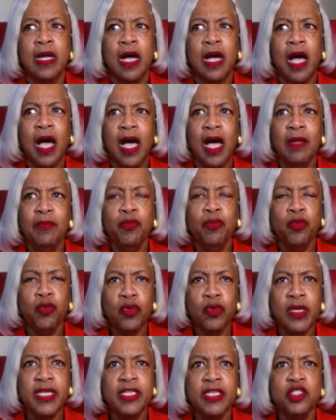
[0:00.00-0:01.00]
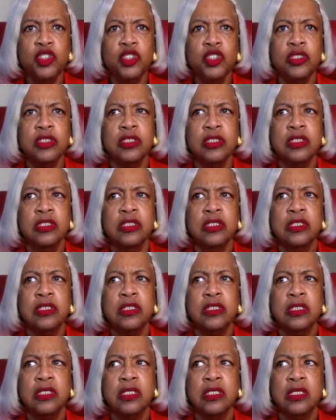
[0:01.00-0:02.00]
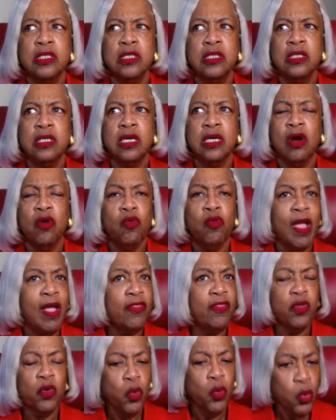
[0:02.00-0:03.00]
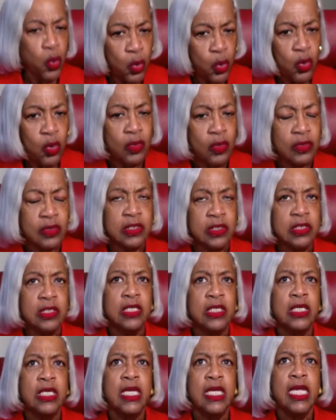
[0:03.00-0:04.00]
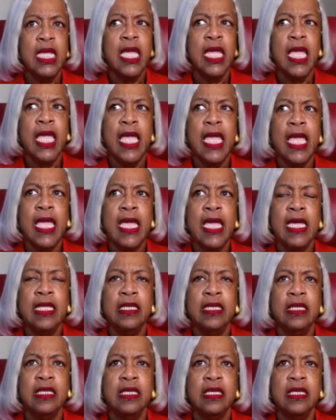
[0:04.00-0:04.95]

I preach around the world, and